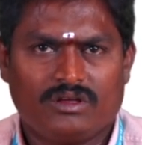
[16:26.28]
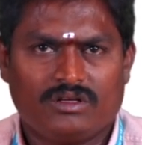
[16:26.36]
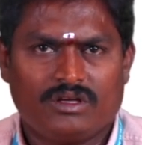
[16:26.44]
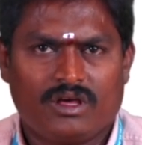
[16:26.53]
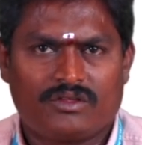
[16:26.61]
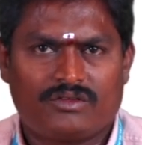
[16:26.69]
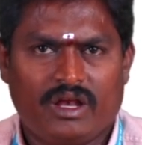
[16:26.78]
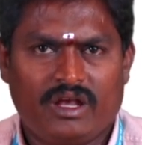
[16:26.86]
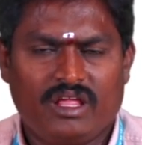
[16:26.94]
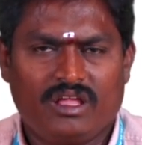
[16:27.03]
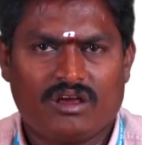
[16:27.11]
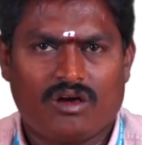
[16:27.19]

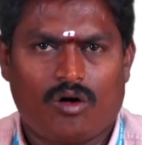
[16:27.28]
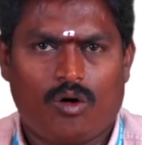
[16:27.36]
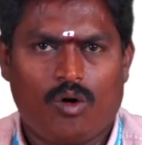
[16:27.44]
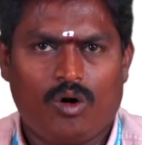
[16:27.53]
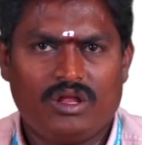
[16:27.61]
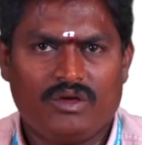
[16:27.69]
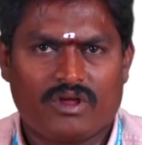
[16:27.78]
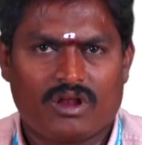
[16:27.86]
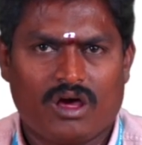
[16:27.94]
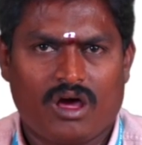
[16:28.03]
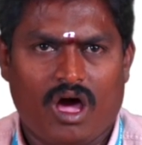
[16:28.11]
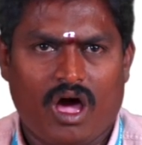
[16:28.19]
sending all your
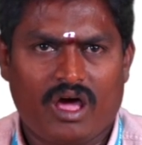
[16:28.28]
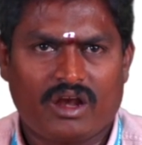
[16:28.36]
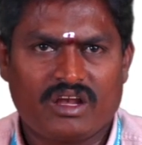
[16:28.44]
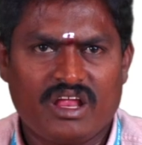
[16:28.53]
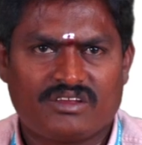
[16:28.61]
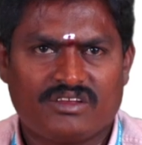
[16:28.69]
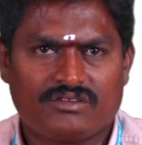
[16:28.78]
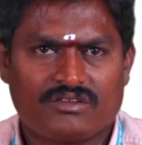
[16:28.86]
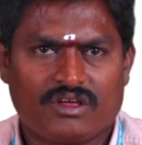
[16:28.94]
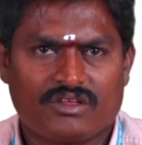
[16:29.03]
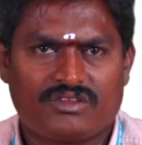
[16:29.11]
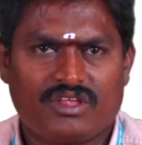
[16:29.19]
organization's
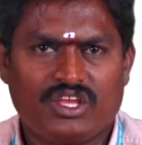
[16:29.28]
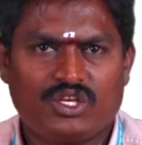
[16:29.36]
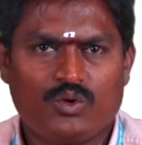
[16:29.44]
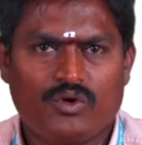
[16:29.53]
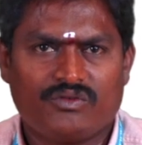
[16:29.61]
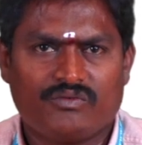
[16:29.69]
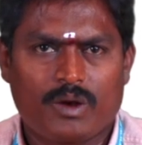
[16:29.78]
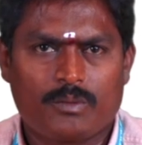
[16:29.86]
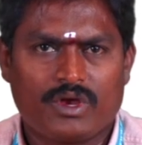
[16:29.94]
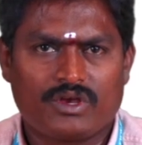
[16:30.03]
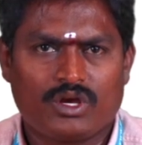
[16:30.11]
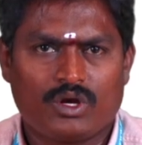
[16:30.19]
sensitive
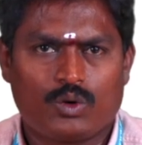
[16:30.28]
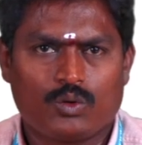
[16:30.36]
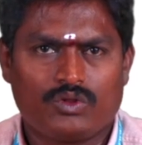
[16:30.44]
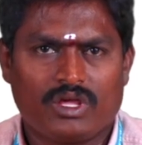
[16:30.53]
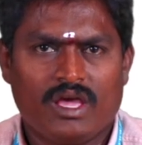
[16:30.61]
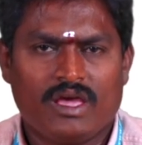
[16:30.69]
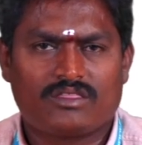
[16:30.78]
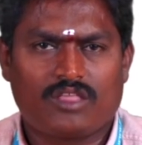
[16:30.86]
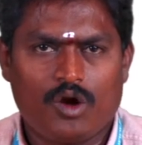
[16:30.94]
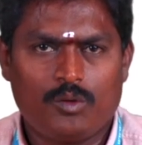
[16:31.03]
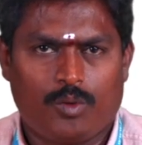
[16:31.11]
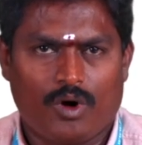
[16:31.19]
information to the
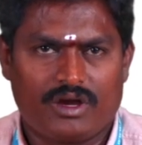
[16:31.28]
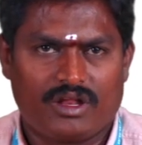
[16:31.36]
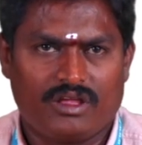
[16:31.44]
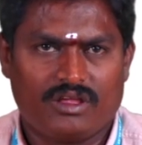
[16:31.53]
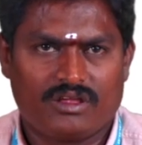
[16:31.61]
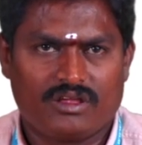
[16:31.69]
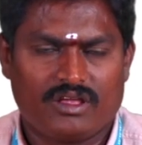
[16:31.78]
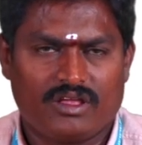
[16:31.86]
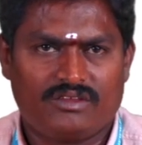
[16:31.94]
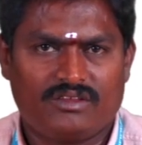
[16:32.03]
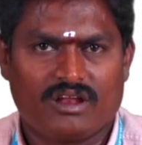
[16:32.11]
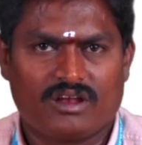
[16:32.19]
third party. Yes,
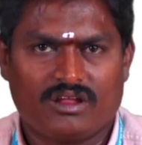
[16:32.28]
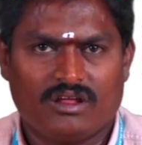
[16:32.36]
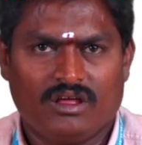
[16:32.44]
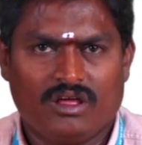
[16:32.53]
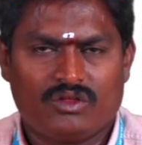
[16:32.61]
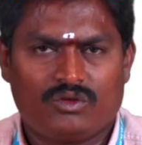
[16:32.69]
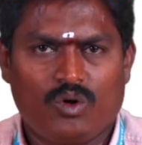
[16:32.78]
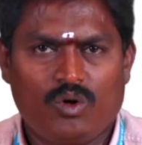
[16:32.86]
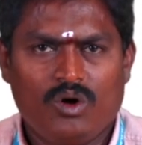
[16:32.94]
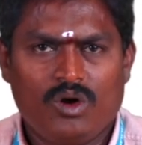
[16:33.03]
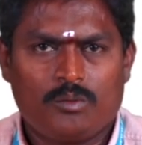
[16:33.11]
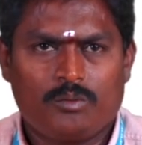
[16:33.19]
sir. So
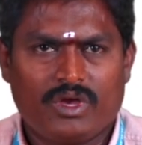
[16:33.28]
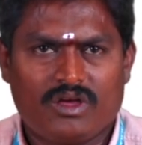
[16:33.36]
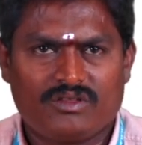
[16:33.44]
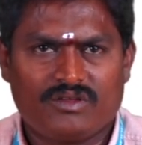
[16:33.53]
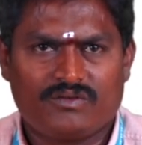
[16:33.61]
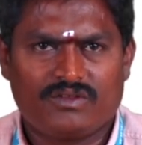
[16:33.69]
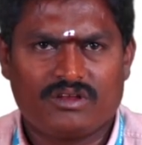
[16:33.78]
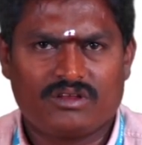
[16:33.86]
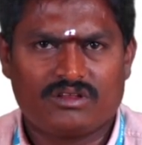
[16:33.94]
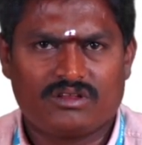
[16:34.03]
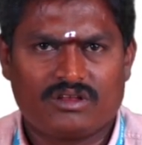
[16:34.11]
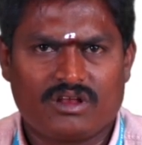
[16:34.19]
because of the
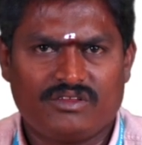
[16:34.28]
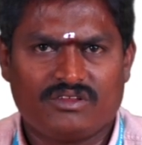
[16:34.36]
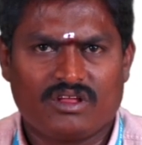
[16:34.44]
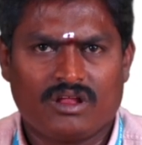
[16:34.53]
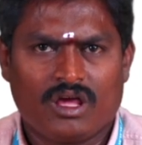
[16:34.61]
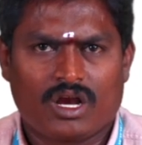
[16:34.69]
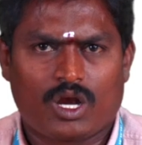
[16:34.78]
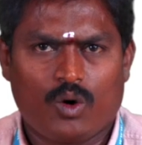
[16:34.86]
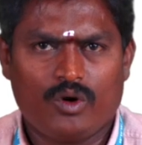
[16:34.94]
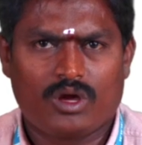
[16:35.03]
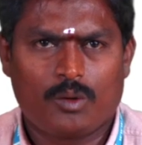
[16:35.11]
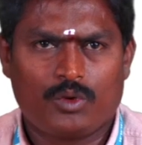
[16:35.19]
reason, cloud
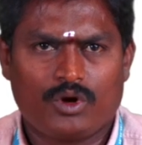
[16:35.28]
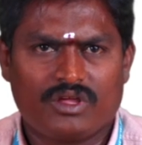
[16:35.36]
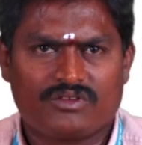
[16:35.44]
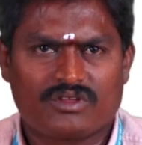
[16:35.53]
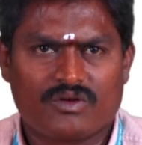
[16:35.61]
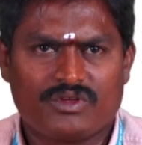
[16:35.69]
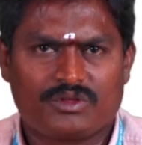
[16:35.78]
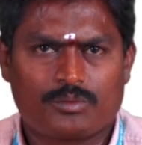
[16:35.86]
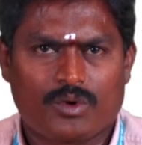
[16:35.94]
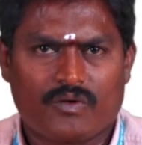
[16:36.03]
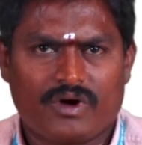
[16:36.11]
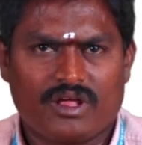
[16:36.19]
computing service
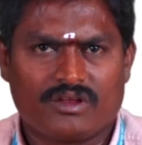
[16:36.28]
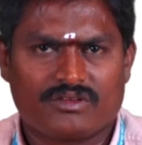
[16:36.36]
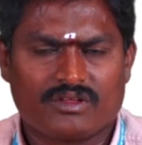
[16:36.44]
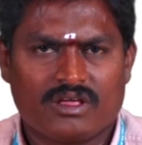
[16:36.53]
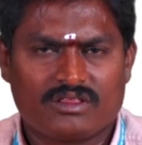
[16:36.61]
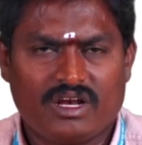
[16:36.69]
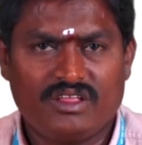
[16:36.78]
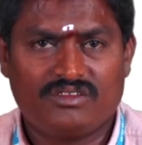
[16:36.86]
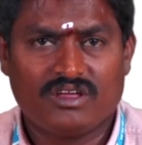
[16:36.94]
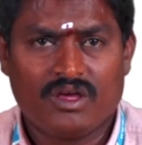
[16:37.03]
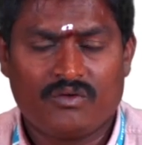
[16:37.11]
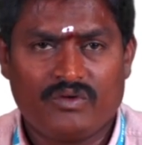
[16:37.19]
providers, that is,
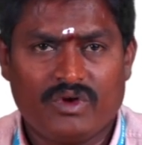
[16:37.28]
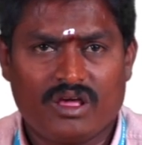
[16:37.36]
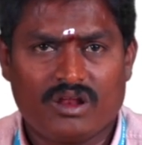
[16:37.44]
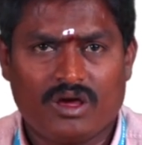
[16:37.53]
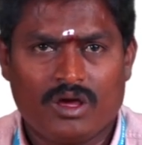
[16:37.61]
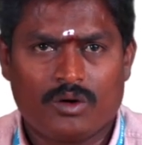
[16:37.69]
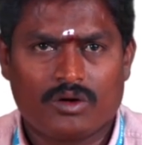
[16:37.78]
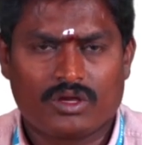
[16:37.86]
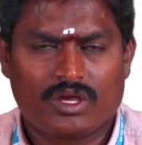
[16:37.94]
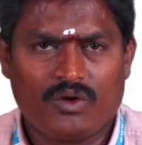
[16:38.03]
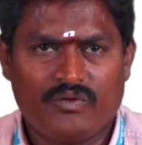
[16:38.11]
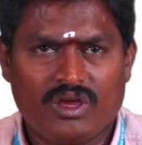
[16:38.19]
we are
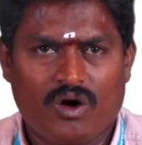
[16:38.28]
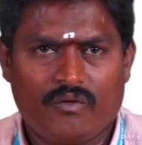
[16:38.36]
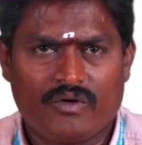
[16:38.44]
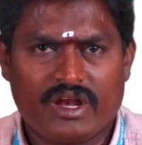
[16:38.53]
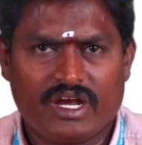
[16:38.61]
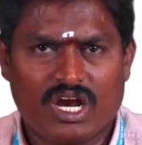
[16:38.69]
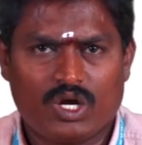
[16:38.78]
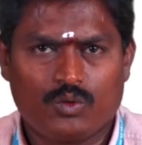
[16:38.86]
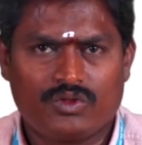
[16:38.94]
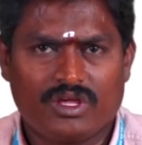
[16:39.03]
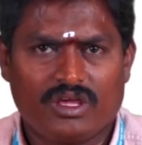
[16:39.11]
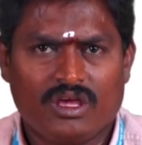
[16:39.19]
giving our data to the